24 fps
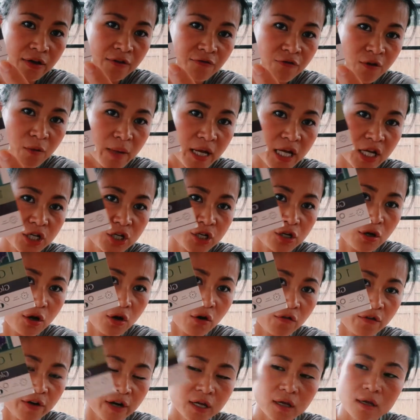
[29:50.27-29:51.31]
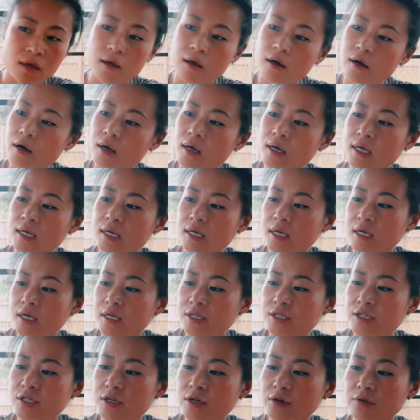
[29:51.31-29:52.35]
information over here.
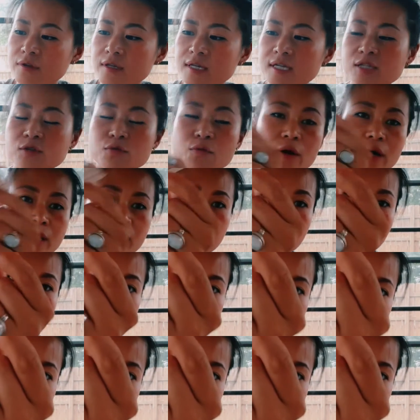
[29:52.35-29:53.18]
So this one you can